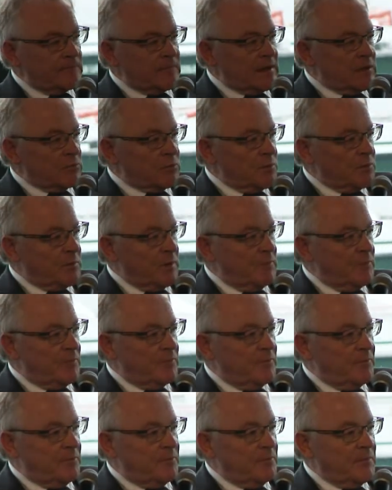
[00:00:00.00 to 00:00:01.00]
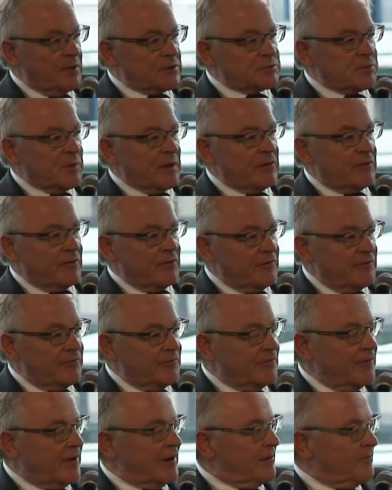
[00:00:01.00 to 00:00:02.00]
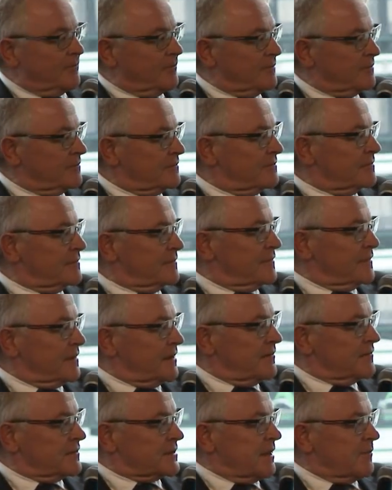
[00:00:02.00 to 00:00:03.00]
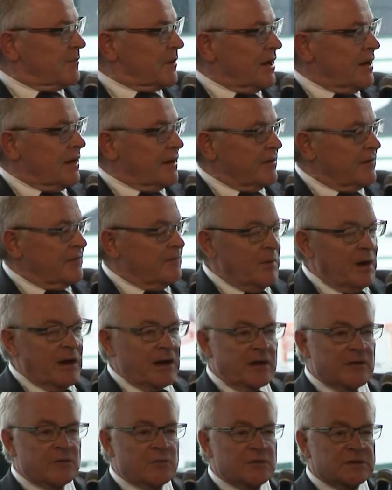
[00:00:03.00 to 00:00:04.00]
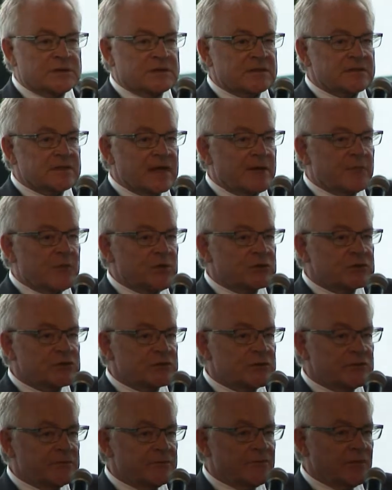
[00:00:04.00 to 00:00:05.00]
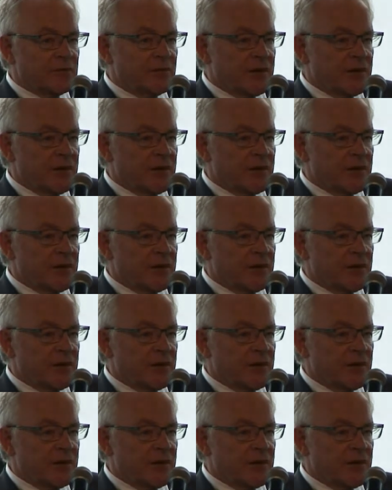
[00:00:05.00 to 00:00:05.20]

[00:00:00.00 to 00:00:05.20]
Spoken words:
it would be much better if some kind of market was established for